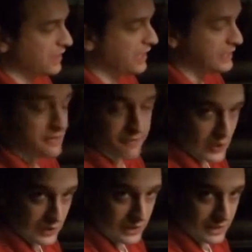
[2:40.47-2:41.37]

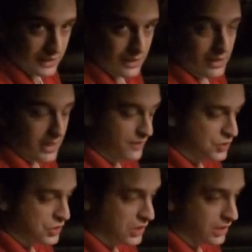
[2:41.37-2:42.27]
inadvertently in the
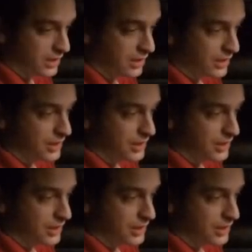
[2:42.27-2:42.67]
trunk